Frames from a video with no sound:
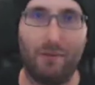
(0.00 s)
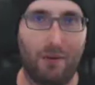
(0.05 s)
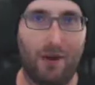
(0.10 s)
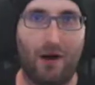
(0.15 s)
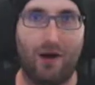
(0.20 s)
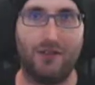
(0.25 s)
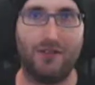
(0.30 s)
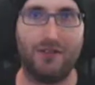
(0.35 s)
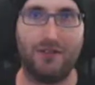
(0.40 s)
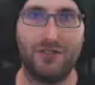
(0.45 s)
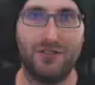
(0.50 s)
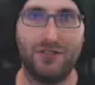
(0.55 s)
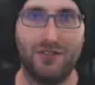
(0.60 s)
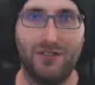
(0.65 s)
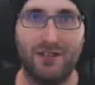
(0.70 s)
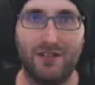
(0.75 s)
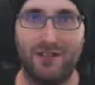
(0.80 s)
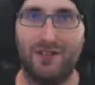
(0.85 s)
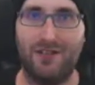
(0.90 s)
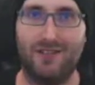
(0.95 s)
polish.
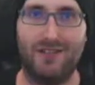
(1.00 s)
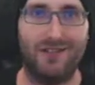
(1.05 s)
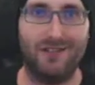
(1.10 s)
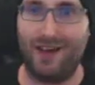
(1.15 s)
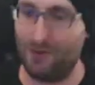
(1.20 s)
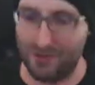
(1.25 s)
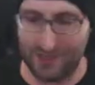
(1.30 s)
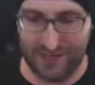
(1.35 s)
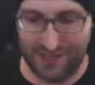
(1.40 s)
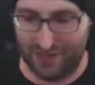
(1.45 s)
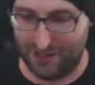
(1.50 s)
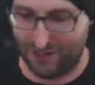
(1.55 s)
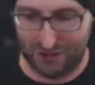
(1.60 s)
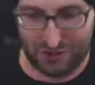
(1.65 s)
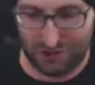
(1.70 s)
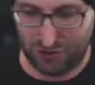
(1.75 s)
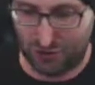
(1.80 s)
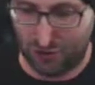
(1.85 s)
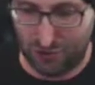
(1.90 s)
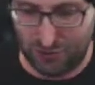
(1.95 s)
That was it,
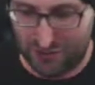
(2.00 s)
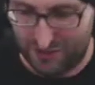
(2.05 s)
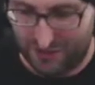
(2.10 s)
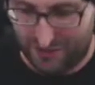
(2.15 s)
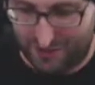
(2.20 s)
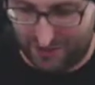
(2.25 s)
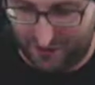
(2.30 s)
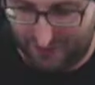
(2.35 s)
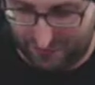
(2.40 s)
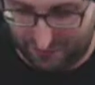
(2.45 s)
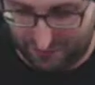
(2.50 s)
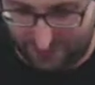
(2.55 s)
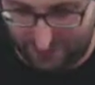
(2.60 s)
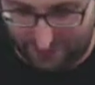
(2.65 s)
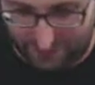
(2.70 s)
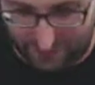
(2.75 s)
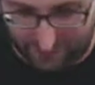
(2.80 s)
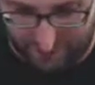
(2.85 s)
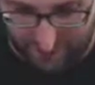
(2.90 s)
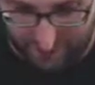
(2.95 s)
just loose in there
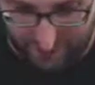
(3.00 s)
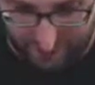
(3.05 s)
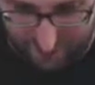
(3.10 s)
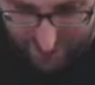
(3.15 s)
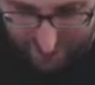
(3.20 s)
floating around.